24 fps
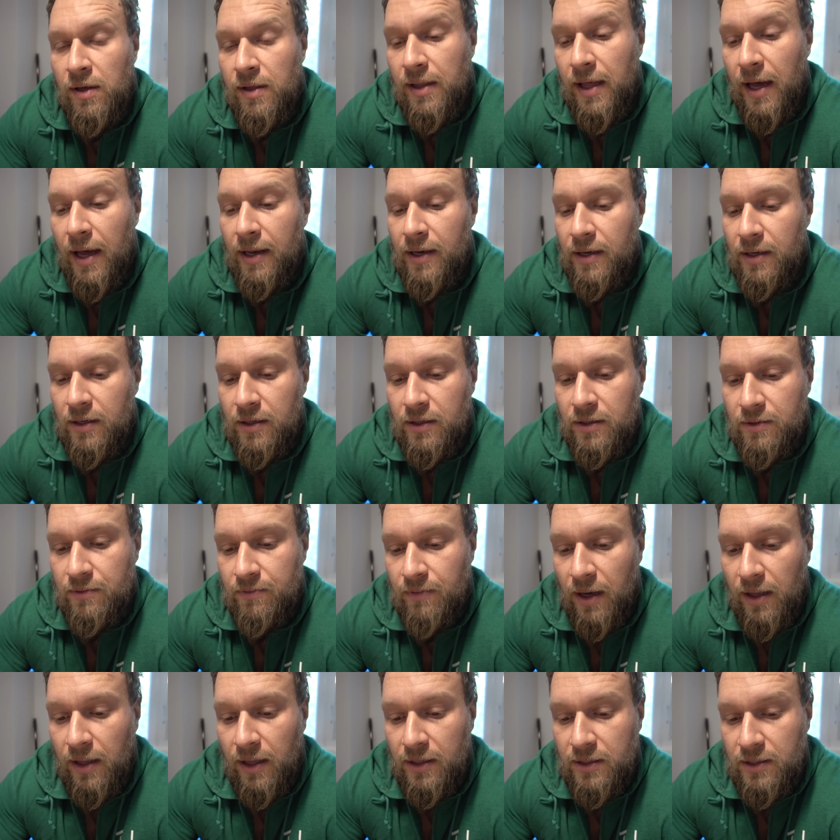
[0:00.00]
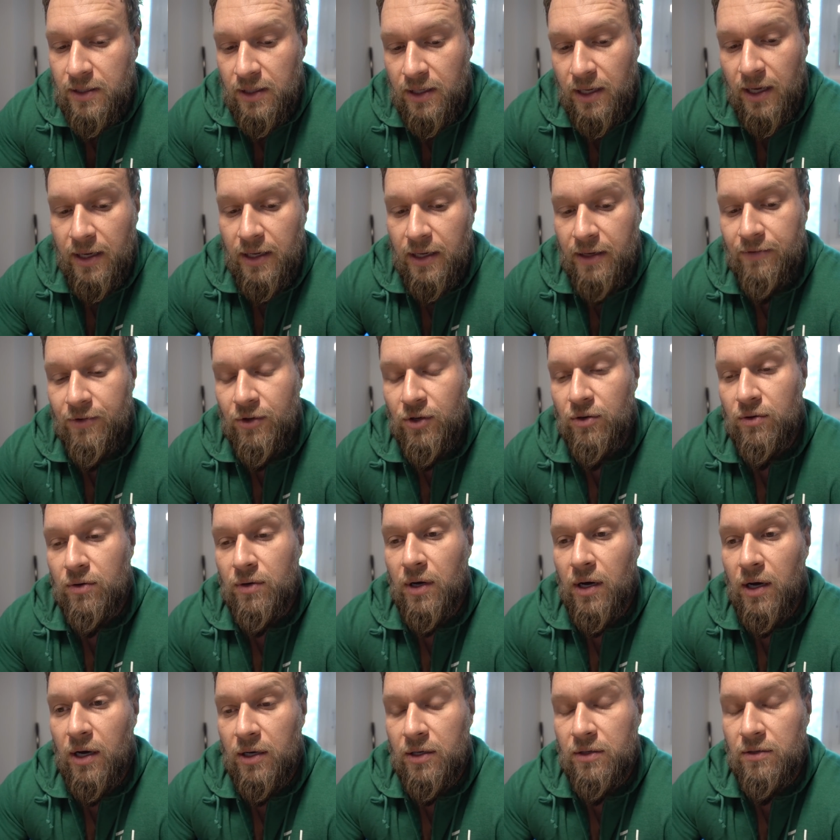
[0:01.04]
That is my lesson I give you
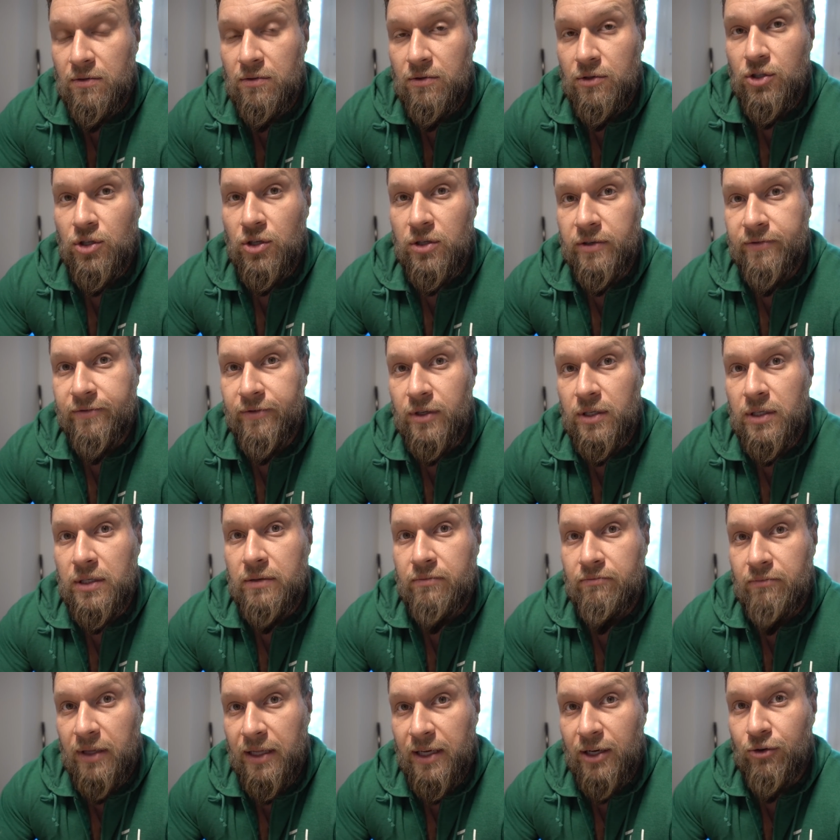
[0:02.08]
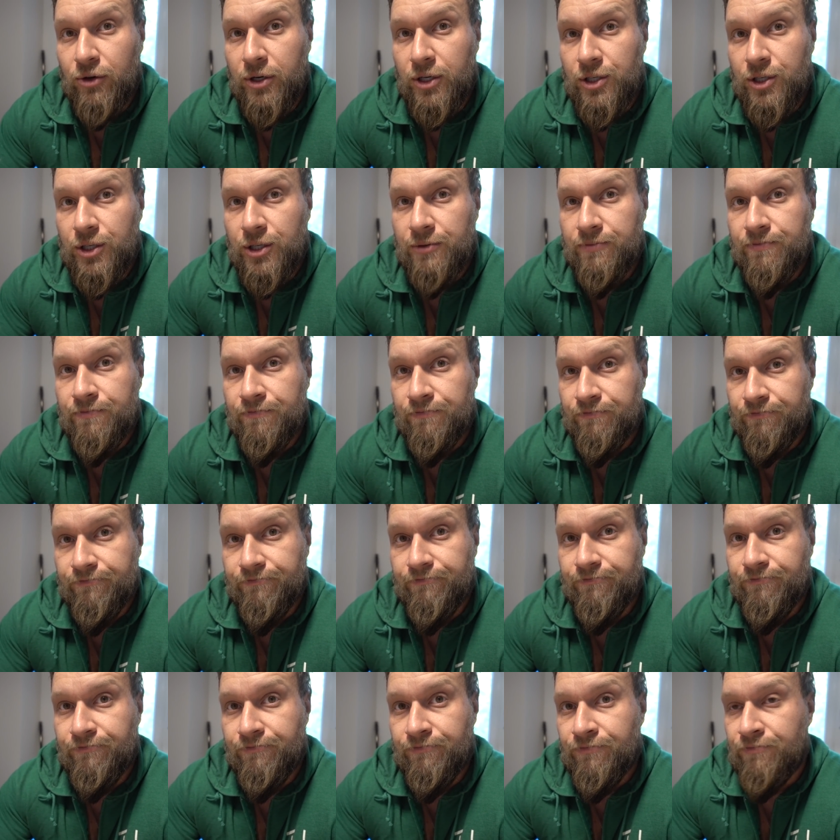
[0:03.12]
on sugar-free licorice.
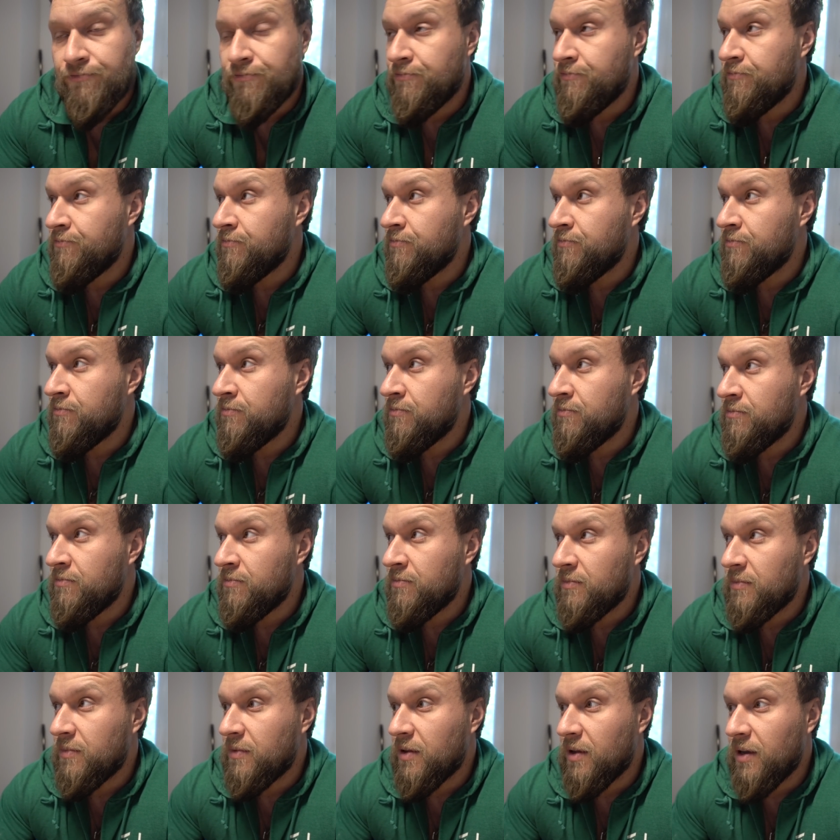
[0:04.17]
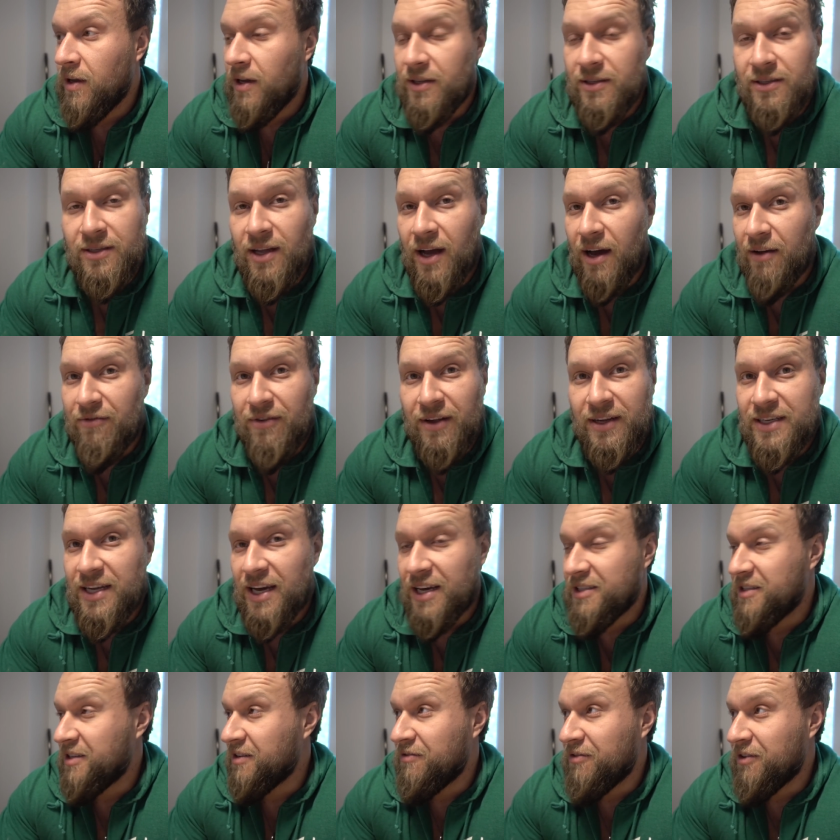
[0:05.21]
Fantastic for your life. It's not
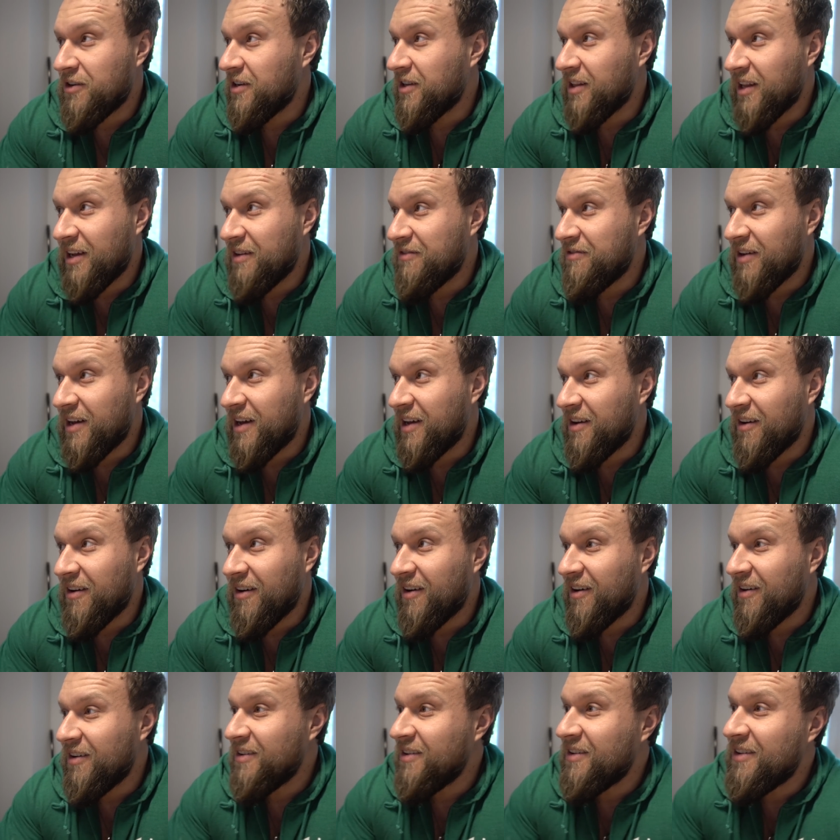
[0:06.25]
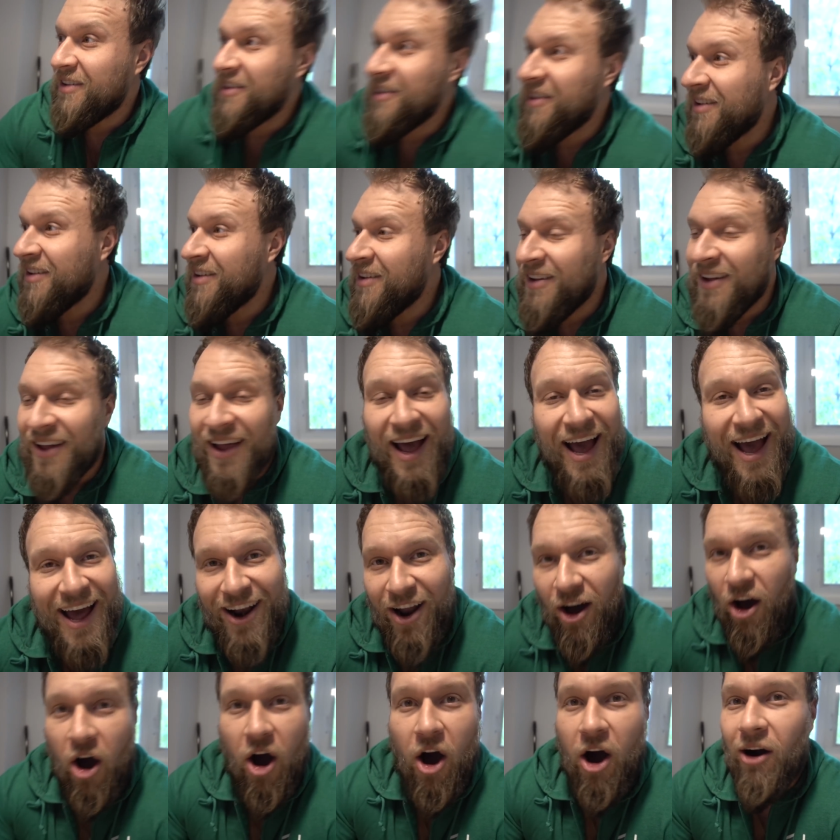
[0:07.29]
fantastic for your life at all.
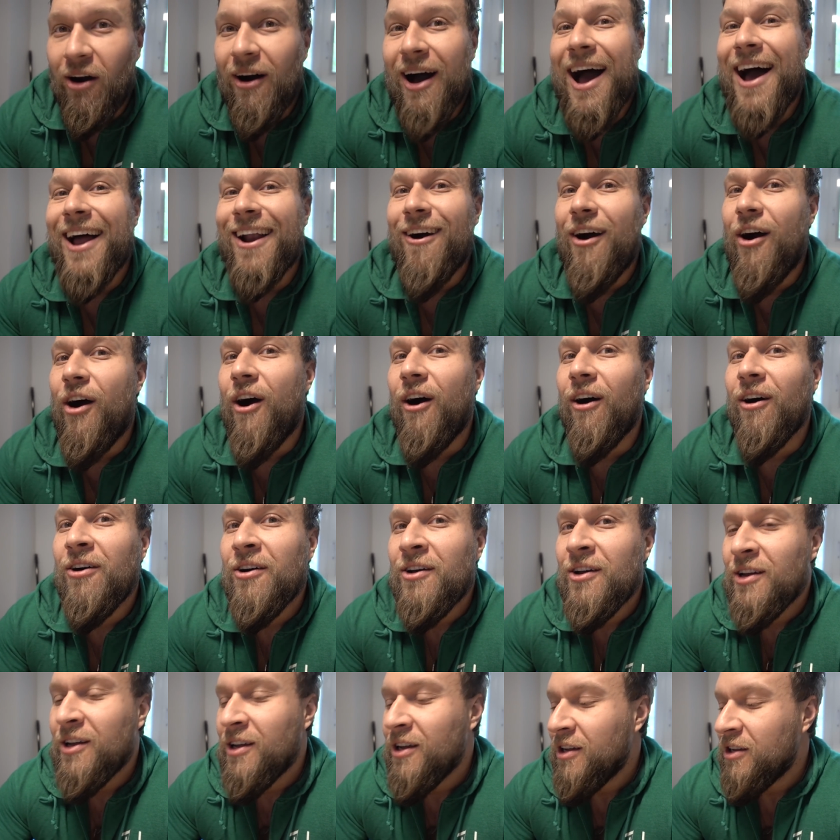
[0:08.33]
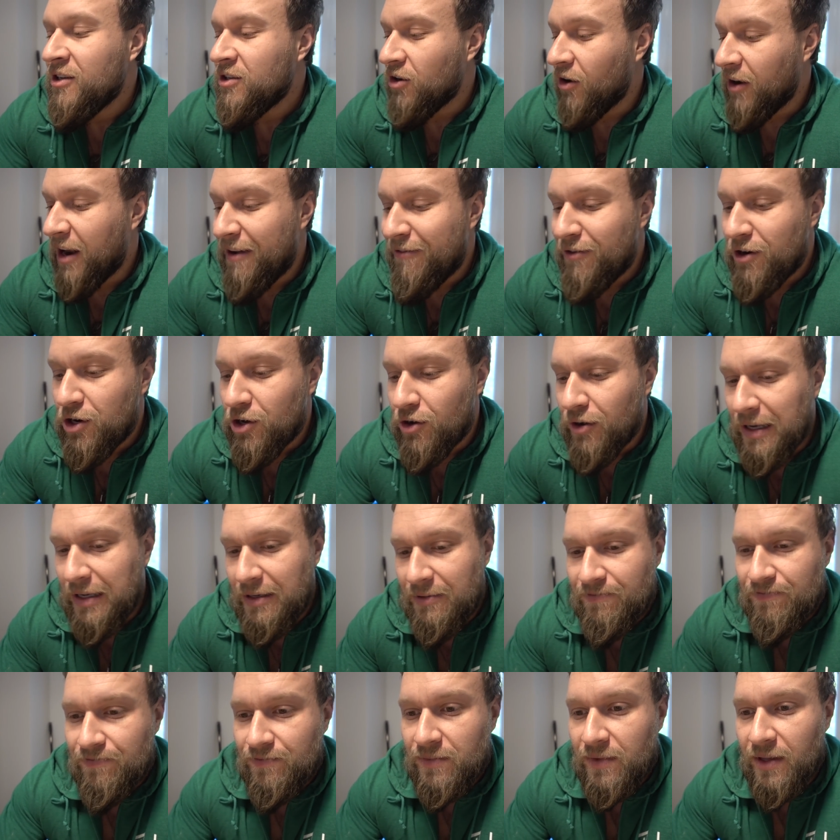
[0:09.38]
At all, at all. Don't ever do
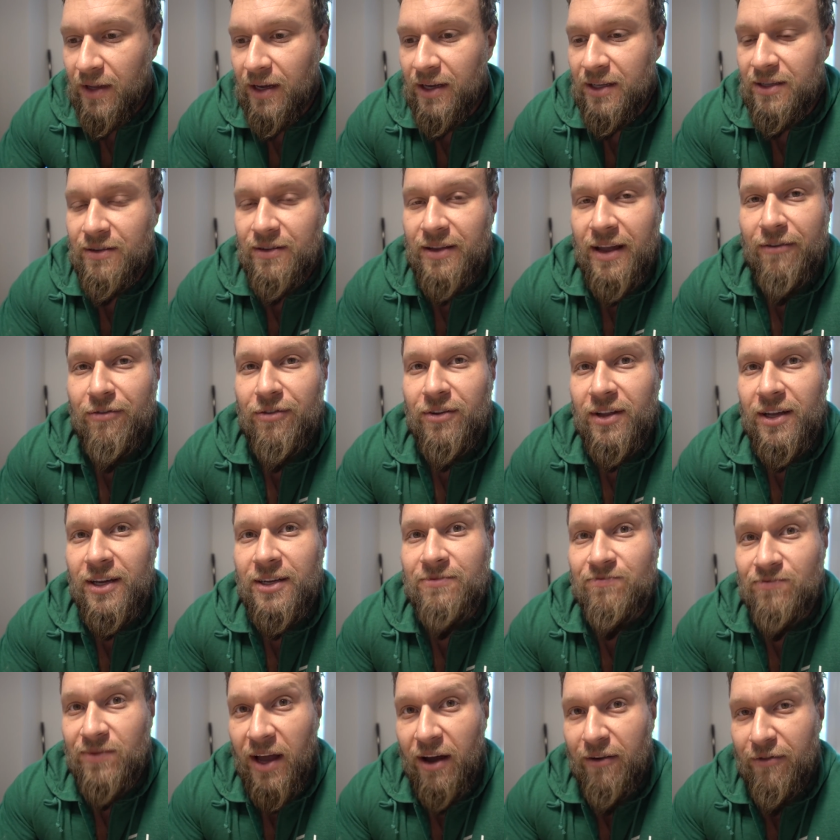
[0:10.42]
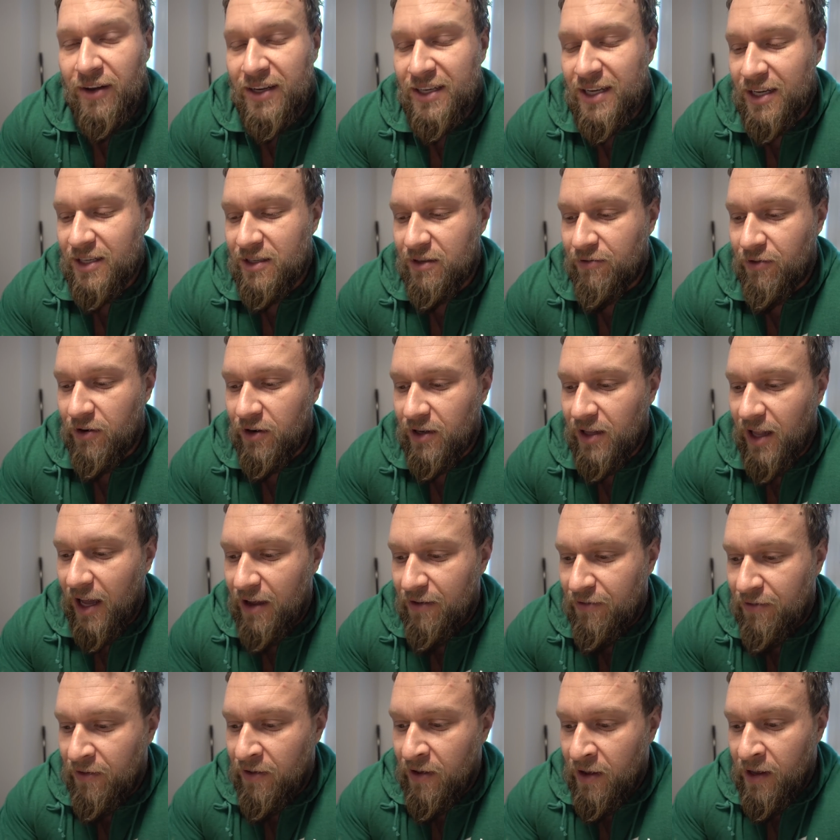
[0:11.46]
it. It's definitely not fantastic for your
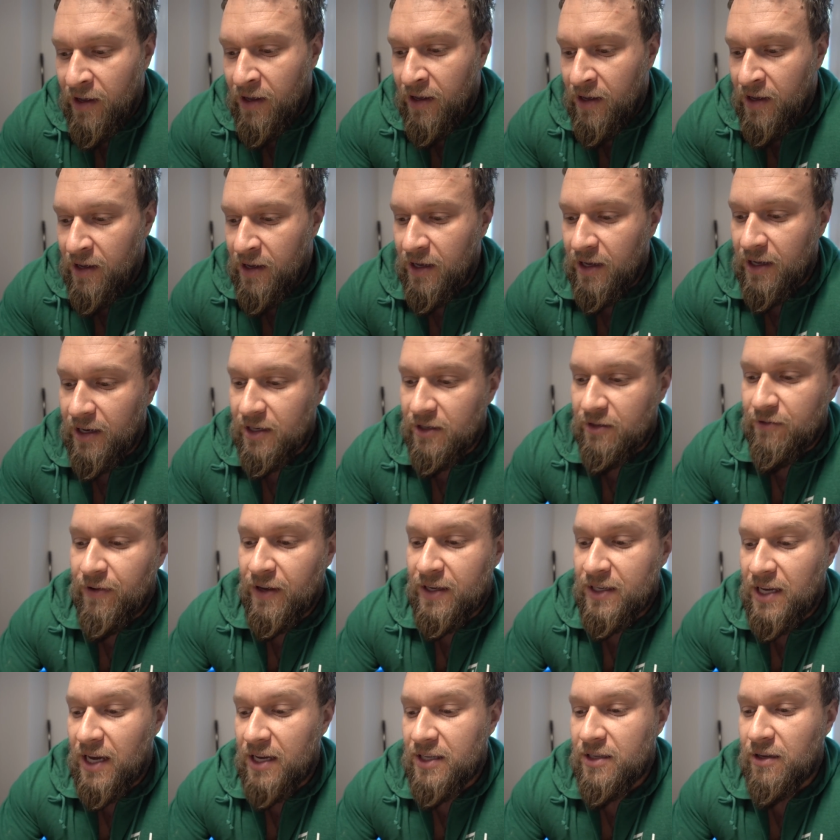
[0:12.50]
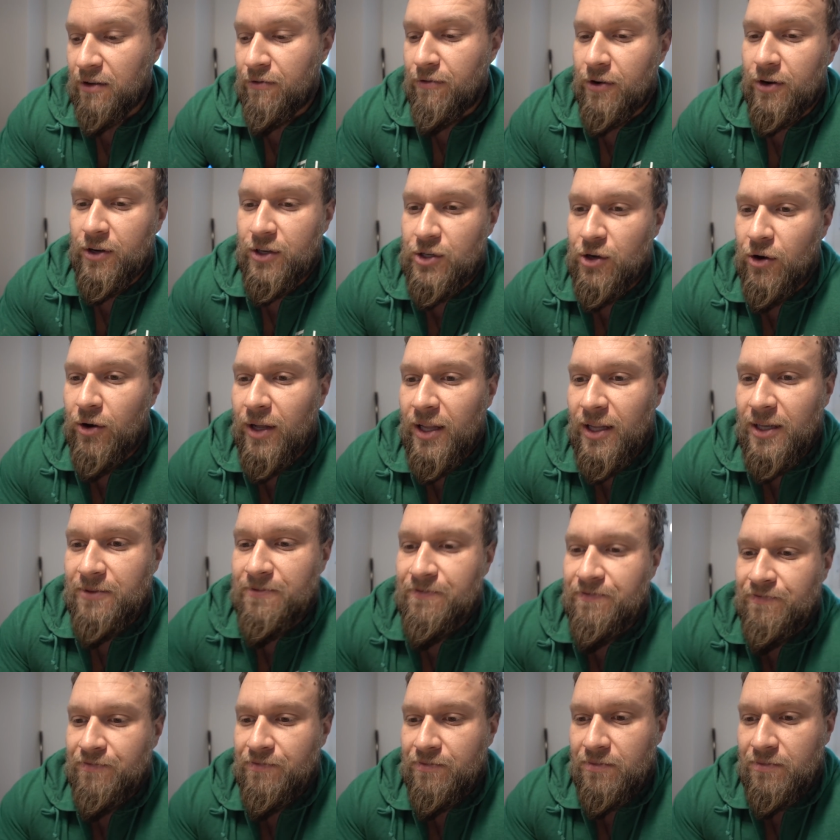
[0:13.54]
life. It is fantastic for your toilet.